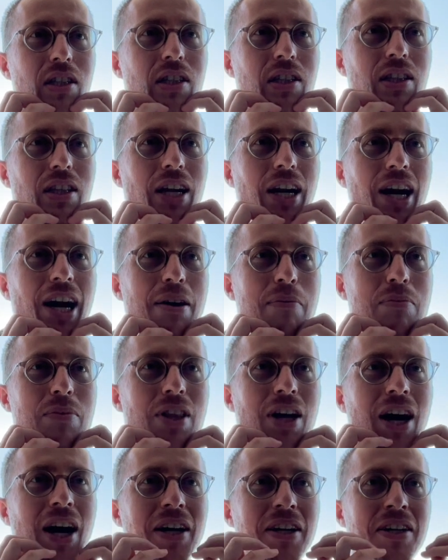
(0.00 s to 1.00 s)
that I'm
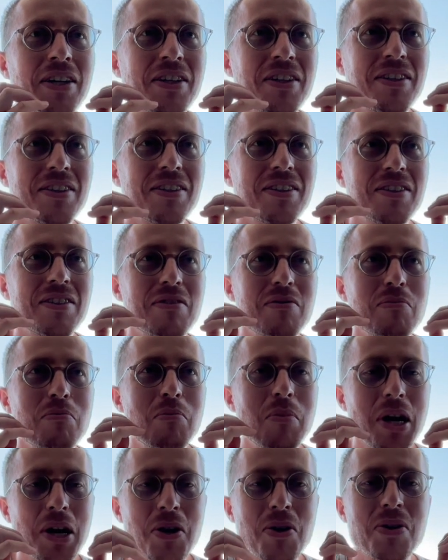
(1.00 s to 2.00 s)
not
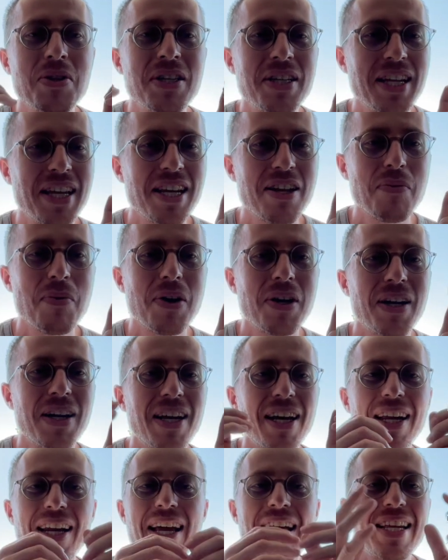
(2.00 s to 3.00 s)
better than anyone
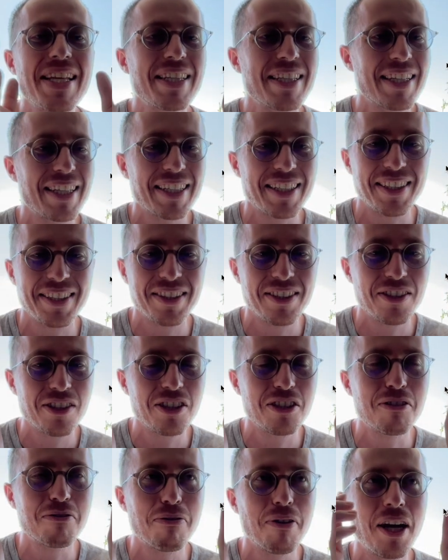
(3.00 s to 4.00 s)
at anything.
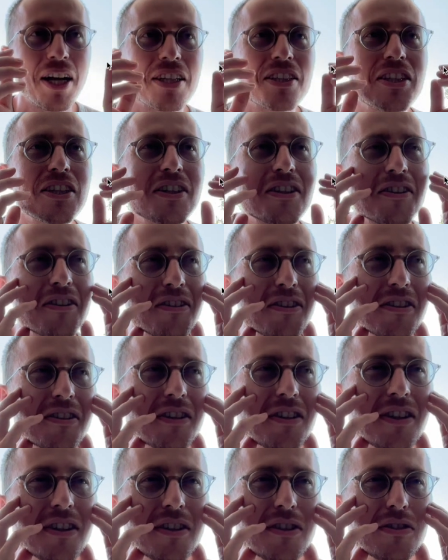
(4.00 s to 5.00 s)
In fact,
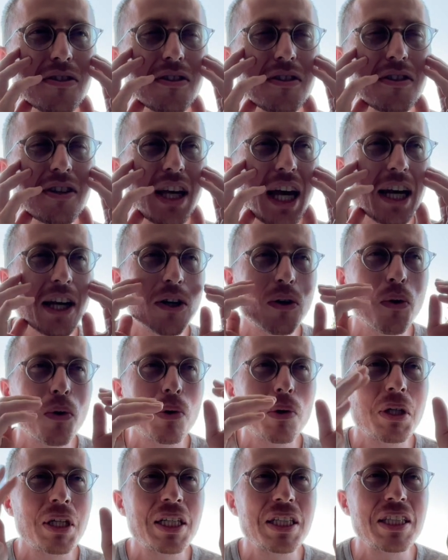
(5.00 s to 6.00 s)

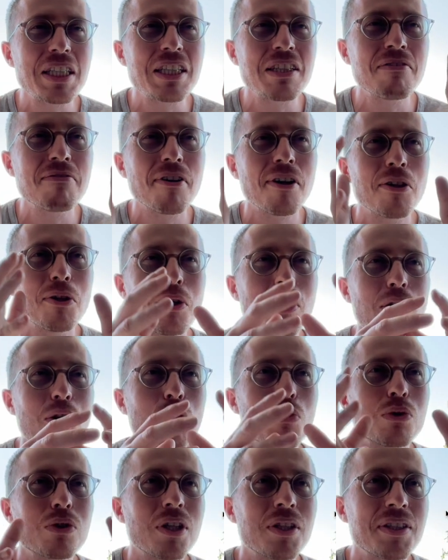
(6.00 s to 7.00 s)
categorically, if I look at
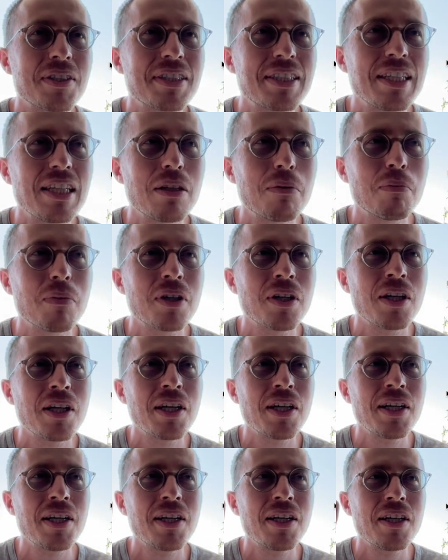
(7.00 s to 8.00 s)
who's on the team,
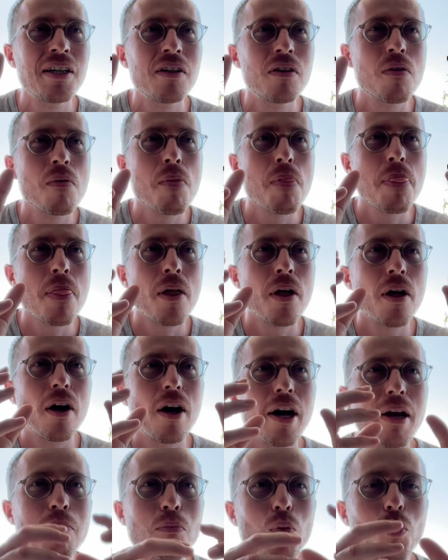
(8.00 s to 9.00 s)

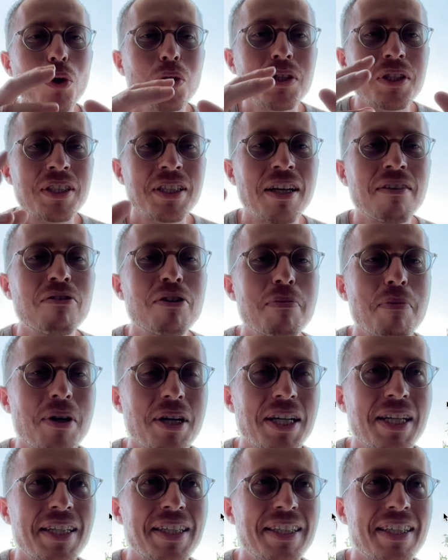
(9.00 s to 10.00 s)
I am worse than
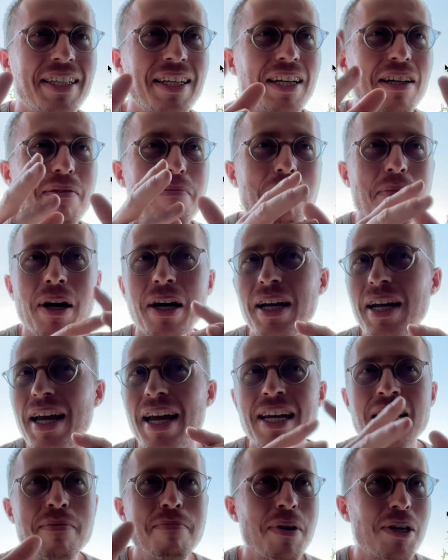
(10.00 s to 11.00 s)
everybody by
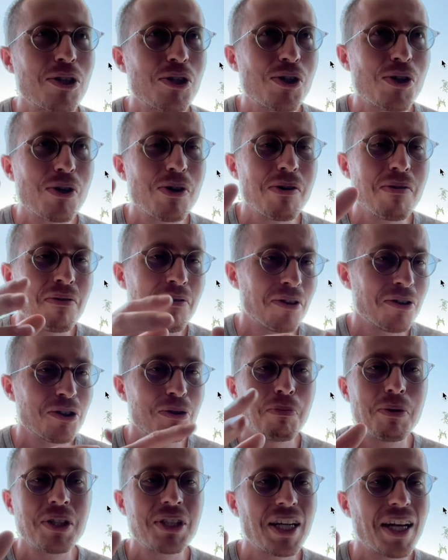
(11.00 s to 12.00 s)
any measure of their
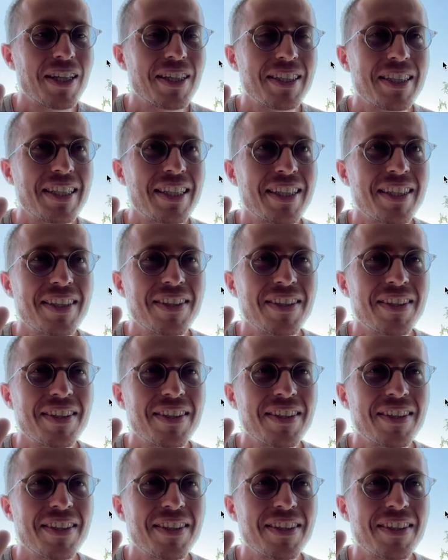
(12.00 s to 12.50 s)
speciality.